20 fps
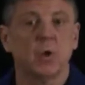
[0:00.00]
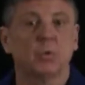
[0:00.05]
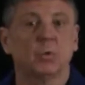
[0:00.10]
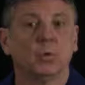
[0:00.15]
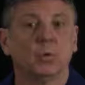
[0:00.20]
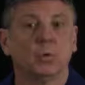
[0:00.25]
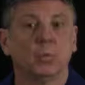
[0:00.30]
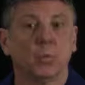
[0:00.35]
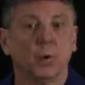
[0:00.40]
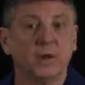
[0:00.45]

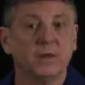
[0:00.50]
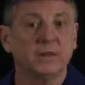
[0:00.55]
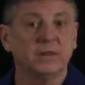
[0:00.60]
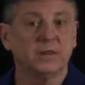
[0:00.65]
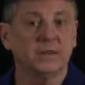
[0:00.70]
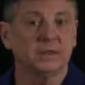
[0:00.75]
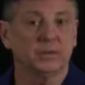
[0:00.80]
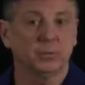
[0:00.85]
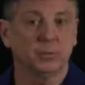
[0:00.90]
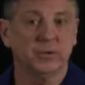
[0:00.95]
Well, one
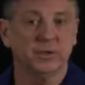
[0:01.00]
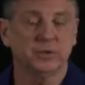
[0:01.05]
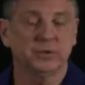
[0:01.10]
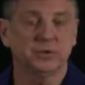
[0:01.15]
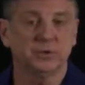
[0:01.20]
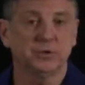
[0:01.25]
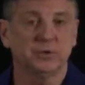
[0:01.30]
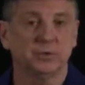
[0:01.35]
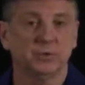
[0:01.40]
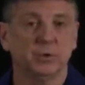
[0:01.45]
thing that we
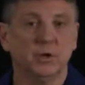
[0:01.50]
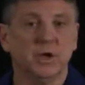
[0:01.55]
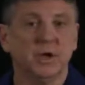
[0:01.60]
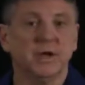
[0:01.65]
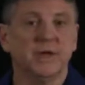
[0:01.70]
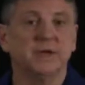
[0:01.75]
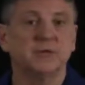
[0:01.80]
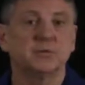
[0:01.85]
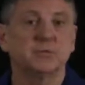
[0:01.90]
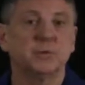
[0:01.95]
could do
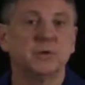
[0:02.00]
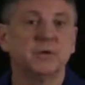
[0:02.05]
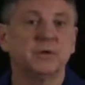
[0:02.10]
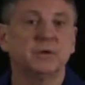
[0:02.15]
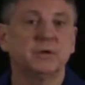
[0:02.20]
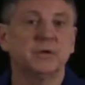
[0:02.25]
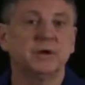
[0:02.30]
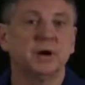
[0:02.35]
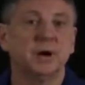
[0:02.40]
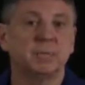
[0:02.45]
is we
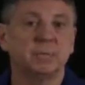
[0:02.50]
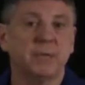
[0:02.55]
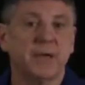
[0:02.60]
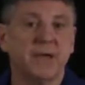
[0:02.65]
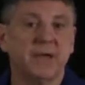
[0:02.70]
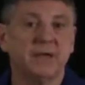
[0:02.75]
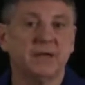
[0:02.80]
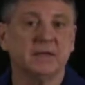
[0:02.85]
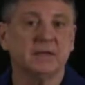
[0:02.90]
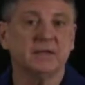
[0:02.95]
could
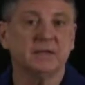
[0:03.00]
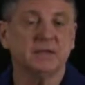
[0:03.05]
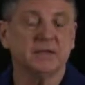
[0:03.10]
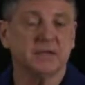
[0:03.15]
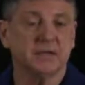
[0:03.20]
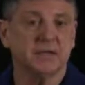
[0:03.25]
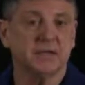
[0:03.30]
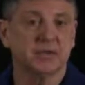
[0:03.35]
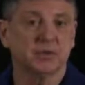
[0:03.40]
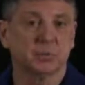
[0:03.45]
append
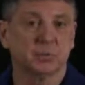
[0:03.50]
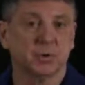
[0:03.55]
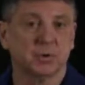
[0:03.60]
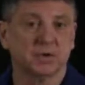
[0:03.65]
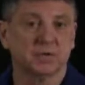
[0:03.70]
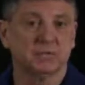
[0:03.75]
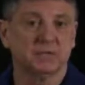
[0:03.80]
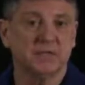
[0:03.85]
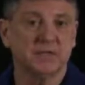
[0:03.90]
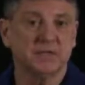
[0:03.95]
to each
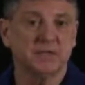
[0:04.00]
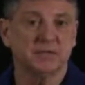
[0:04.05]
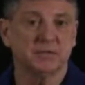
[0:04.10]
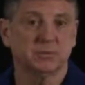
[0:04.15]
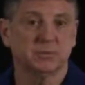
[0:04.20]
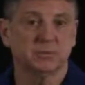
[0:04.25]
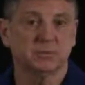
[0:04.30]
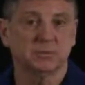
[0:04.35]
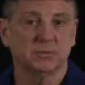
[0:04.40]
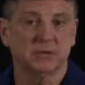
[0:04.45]
one of these
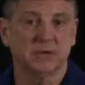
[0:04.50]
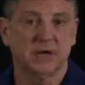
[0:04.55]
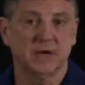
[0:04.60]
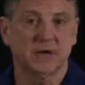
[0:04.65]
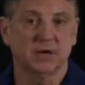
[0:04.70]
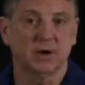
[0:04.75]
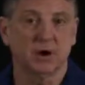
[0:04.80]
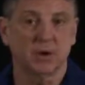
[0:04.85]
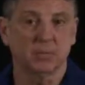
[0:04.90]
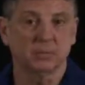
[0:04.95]

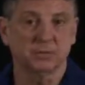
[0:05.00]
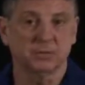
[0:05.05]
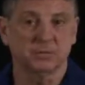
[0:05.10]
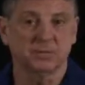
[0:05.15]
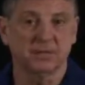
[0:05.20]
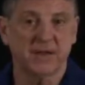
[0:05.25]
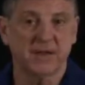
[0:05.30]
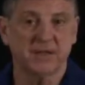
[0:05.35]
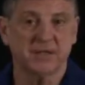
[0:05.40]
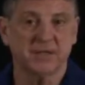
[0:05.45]

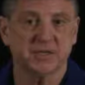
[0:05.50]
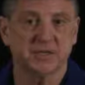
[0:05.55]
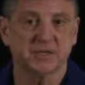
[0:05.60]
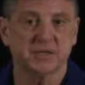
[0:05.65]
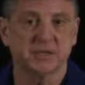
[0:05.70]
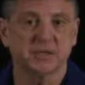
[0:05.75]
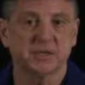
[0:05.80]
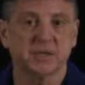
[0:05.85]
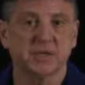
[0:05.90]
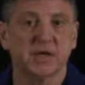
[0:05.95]

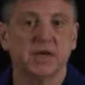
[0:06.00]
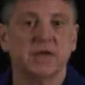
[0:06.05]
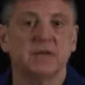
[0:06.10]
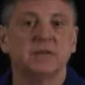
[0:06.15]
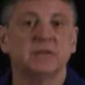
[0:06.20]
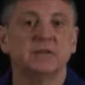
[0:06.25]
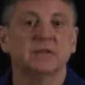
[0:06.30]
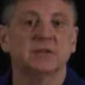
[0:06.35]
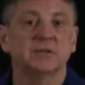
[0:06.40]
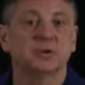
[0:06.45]
observations
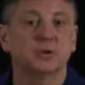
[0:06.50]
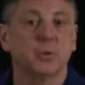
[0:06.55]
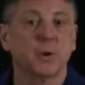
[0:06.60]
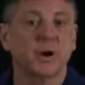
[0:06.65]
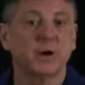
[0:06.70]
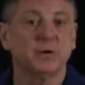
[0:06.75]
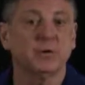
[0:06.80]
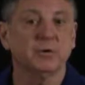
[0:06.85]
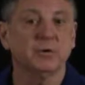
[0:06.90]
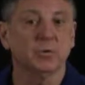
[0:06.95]
the
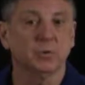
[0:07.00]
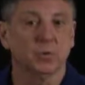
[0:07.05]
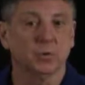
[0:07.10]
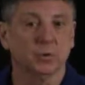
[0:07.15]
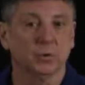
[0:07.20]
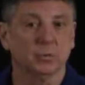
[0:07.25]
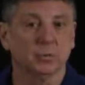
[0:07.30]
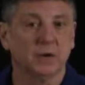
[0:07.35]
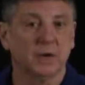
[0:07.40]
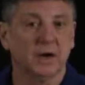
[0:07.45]
squared
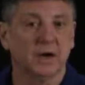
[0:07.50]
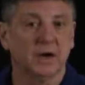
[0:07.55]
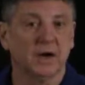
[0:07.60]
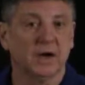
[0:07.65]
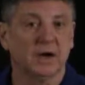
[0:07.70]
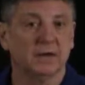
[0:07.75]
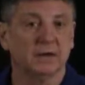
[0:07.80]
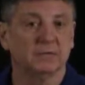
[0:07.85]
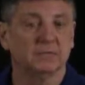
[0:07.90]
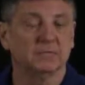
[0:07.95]
norm
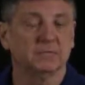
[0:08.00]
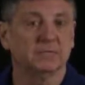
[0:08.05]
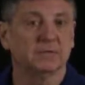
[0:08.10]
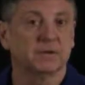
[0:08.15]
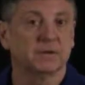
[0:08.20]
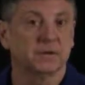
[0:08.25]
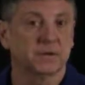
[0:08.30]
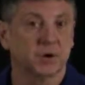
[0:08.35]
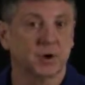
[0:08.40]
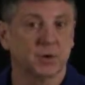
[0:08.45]
of
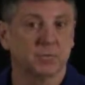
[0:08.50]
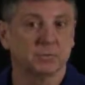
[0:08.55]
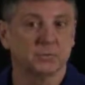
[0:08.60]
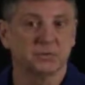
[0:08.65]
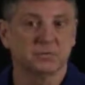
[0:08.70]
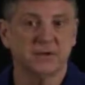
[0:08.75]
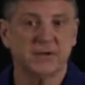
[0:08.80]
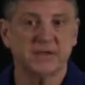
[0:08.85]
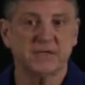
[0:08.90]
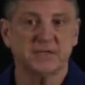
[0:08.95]
the
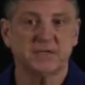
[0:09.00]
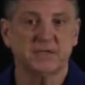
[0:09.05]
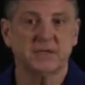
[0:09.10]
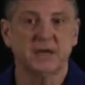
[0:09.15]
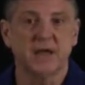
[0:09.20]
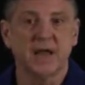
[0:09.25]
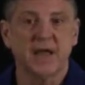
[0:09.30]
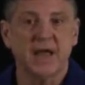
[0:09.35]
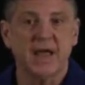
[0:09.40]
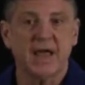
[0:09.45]
observation.
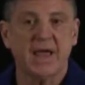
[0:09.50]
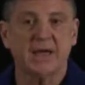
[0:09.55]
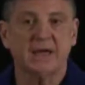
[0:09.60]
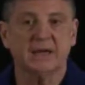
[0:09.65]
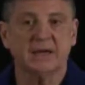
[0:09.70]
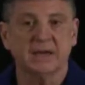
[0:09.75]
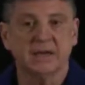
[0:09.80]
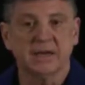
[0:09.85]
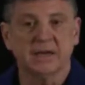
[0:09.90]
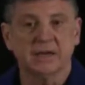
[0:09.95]

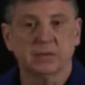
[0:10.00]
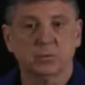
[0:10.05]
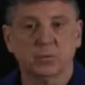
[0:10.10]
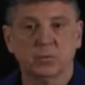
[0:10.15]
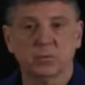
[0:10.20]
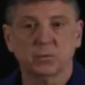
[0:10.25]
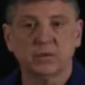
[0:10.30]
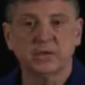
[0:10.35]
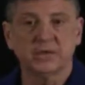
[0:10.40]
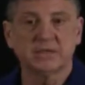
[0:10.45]
And
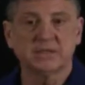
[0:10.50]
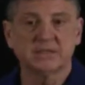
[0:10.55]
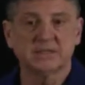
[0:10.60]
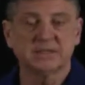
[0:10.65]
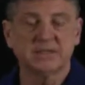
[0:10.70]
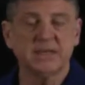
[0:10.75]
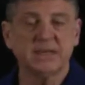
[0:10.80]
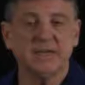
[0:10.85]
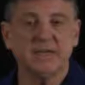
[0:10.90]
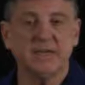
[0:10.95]
what we can
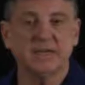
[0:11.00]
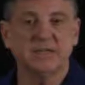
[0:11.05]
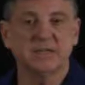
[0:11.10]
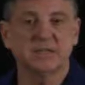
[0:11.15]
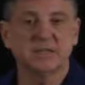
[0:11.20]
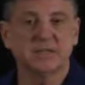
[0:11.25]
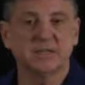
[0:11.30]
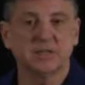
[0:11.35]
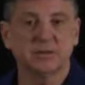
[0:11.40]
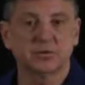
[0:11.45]
see
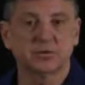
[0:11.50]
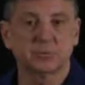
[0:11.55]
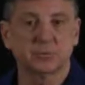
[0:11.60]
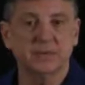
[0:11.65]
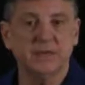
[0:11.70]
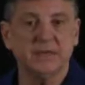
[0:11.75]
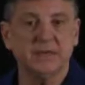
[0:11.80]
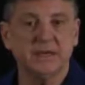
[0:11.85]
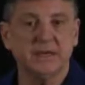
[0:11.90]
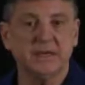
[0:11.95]
is that in
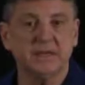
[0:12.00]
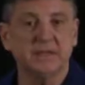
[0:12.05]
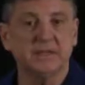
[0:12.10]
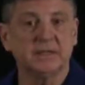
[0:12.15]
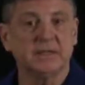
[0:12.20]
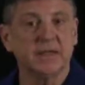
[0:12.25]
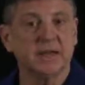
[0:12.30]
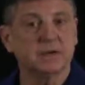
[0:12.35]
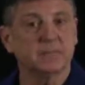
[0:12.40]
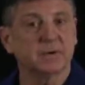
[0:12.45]
3D, the
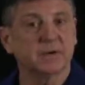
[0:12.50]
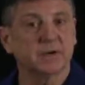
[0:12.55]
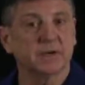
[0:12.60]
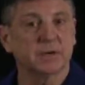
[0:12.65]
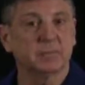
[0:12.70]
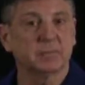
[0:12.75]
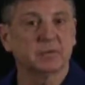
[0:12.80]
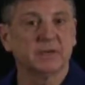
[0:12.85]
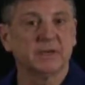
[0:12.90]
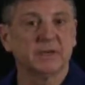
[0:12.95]
data
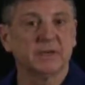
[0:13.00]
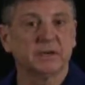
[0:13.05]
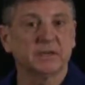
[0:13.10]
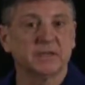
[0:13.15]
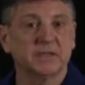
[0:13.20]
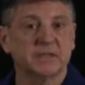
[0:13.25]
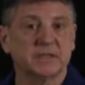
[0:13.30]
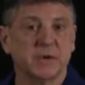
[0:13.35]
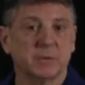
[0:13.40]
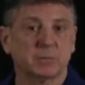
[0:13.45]
become
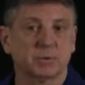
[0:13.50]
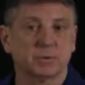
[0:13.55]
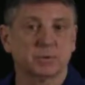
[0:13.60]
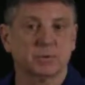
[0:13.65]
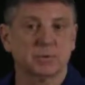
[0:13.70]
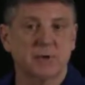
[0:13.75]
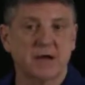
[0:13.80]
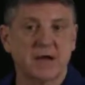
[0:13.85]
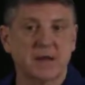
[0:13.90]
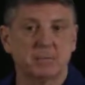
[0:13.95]
linearly
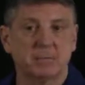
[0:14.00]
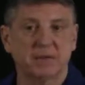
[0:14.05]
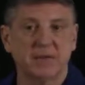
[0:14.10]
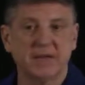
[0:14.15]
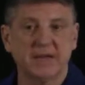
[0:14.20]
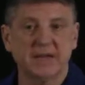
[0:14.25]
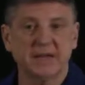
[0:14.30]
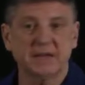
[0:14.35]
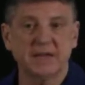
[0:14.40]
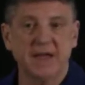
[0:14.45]
separable by a
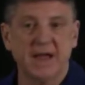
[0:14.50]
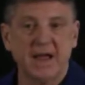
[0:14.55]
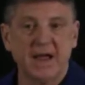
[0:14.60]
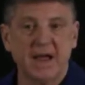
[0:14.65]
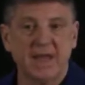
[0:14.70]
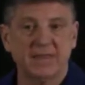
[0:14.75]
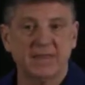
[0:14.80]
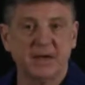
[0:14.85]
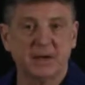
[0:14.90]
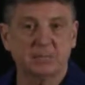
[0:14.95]
plane,
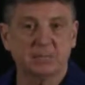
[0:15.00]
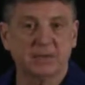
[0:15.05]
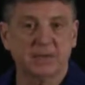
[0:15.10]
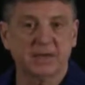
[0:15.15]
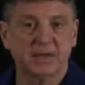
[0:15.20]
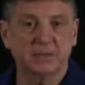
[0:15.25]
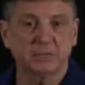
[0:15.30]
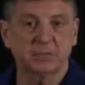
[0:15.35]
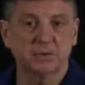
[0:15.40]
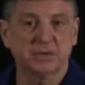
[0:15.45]
and that
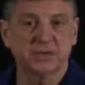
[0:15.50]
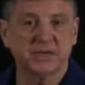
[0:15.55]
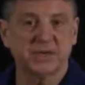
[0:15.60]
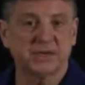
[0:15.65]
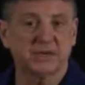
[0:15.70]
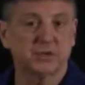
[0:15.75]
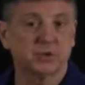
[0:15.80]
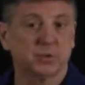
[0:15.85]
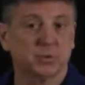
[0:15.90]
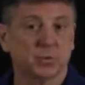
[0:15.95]
plane
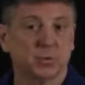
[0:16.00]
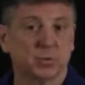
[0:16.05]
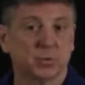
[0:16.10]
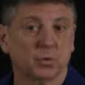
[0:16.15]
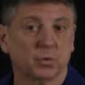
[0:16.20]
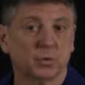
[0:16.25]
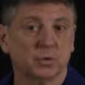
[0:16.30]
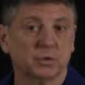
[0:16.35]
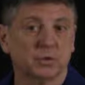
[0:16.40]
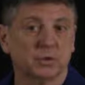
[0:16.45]
projects to a
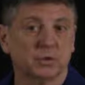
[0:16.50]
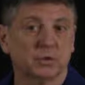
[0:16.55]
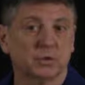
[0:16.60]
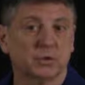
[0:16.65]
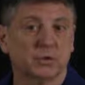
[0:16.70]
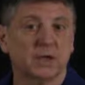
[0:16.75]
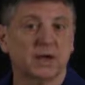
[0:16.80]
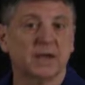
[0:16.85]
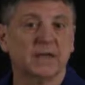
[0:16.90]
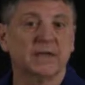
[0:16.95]

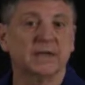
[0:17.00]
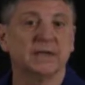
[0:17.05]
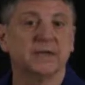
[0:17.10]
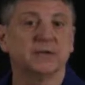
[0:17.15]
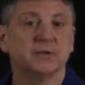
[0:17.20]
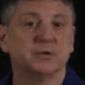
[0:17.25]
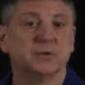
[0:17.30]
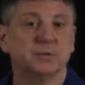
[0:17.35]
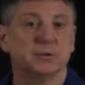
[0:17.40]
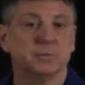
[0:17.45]
horizontal line
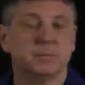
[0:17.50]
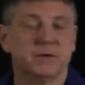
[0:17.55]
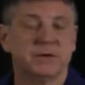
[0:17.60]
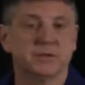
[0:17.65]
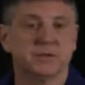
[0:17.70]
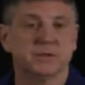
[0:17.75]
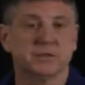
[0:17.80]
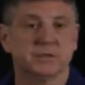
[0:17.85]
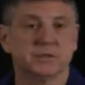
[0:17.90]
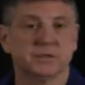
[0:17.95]
in 2
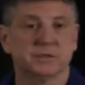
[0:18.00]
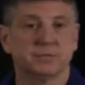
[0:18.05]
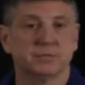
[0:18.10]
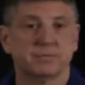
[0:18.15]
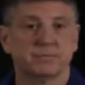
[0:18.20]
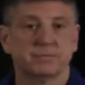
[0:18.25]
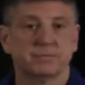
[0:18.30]
dimensions.